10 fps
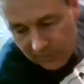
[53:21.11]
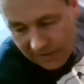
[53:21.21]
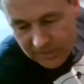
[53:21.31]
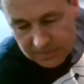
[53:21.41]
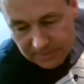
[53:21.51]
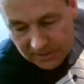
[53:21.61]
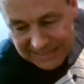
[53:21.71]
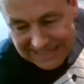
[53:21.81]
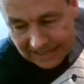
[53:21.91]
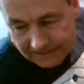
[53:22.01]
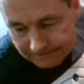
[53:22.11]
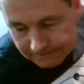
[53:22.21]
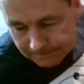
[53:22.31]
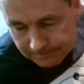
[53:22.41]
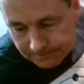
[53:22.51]
have this built in.
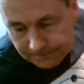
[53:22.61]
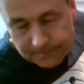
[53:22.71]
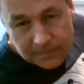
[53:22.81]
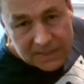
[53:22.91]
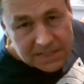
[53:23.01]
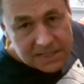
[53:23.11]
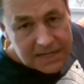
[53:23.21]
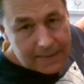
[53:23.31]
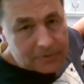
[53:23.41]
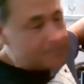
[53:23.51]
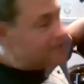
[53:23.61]
This adapter